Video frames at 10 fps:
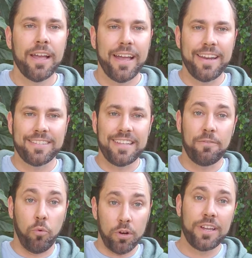And instead
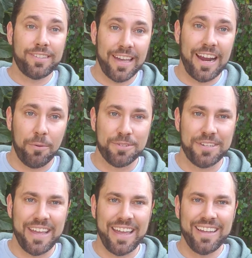of working 10 hours a
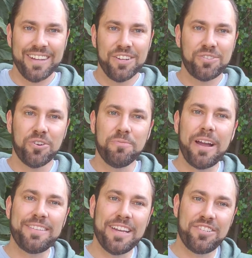day, turn
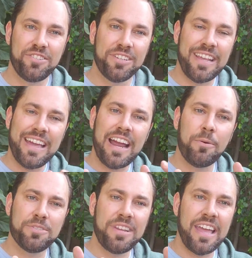my attention to 10
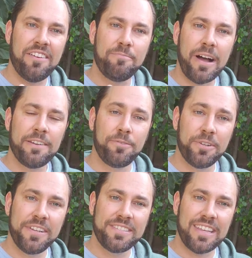hours a day of
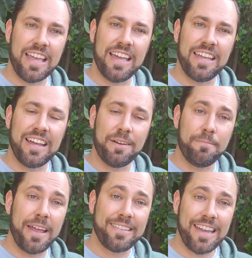mindfulness and
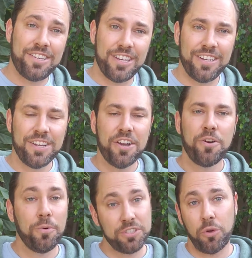meditation
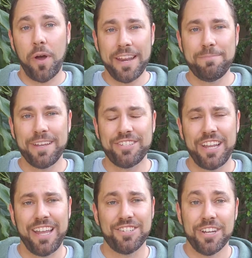was quite a big
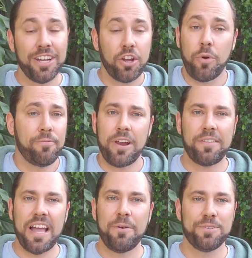change. Quite
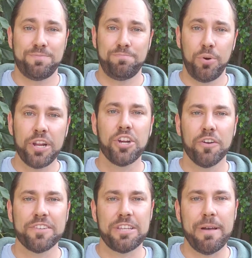frankly, I was pretty
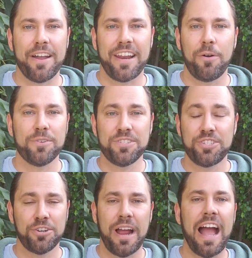nervous about it. I wasn't
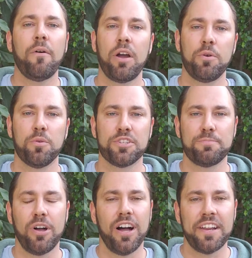sure how I would
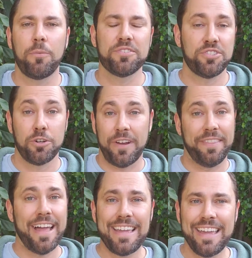respond. I wasn't sure if I'd
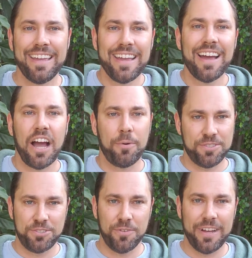like it. I
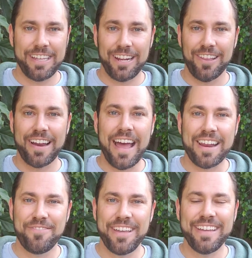wasn't sure if I'd get a lot out
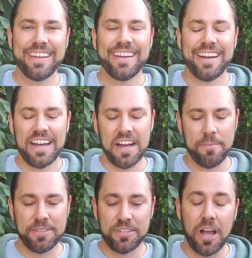of it.
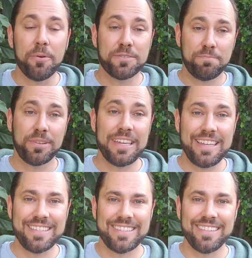And so I was
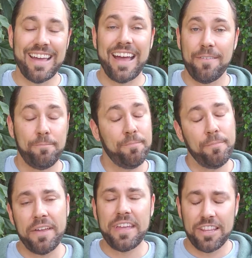pleased that
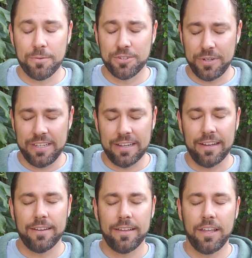by the end of the retreat,
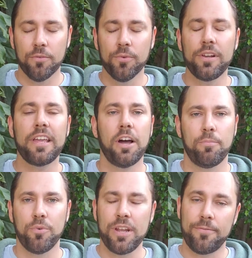it really
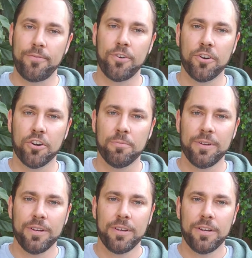helped reaffirm
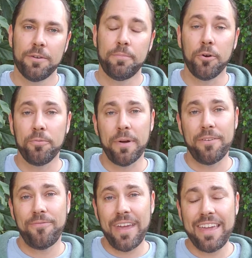both my
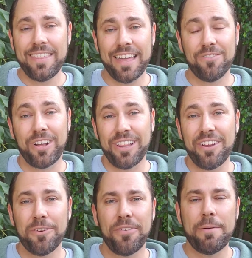faith and
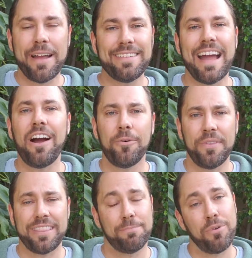clarify my doubt
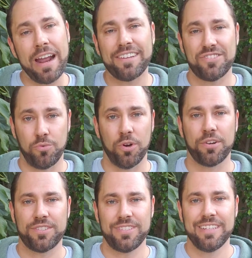that the practice
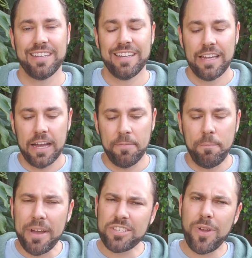works. The
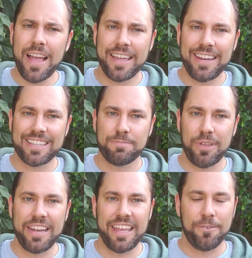best way I can
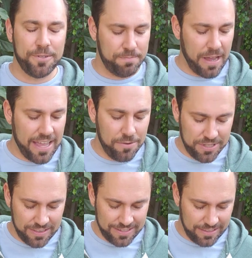explain it was by
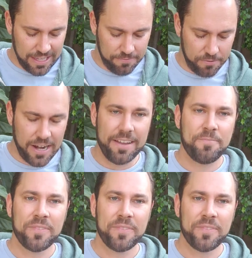using this leaf, right?